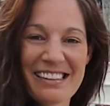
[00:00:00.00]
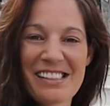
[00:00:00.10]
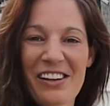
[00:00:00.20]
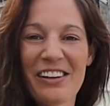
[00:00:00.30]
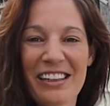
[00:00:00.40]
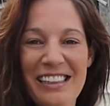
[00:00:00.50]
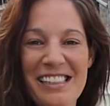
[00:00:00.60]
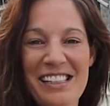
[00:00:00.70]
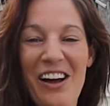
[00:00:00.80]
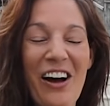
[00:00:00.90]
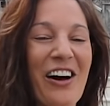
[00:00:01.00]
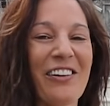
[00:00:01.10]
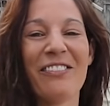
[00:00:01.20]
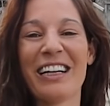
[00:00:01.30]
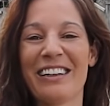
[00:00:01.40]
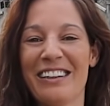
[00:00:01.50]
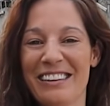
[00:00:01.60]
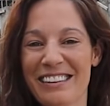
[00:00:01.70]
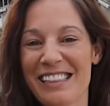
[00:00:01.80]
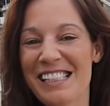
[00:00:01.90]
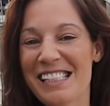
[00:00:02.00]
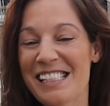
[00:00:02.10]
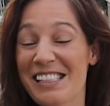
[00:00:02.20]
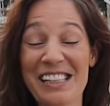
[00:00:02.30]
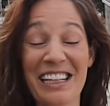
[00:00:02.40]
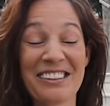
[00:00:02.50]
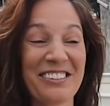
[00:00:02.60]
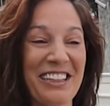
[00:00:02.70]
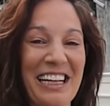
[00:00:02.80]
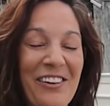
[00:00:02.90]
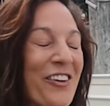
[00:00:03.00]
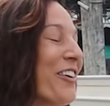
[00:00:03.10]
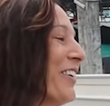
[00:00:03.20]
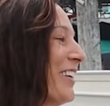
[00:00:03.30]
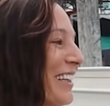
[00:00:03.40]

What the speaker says: So it's, oh my god, this is luxury. Woo!